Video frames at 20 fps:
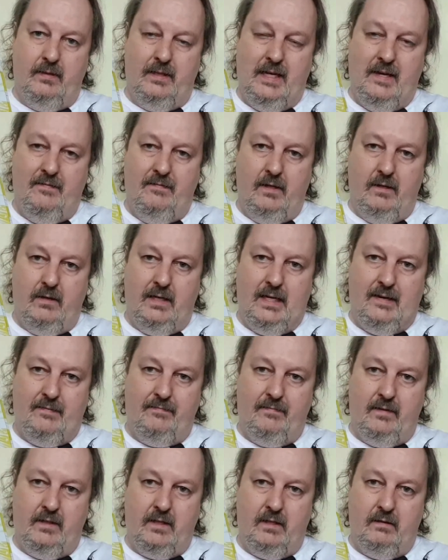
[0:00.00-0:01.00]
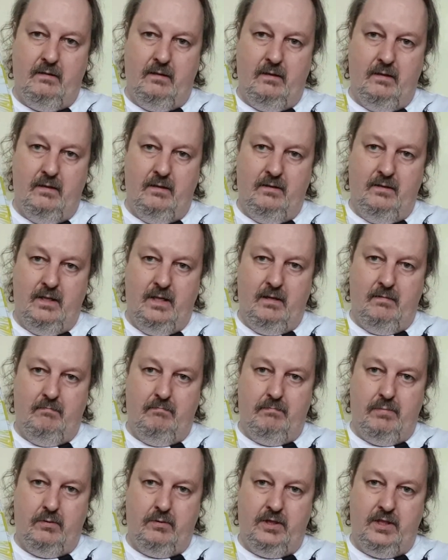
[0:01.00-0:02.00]
even though I haven't done the
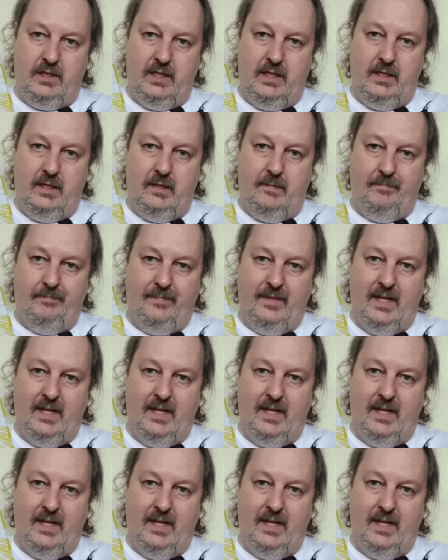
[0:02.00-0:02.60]
unboxing,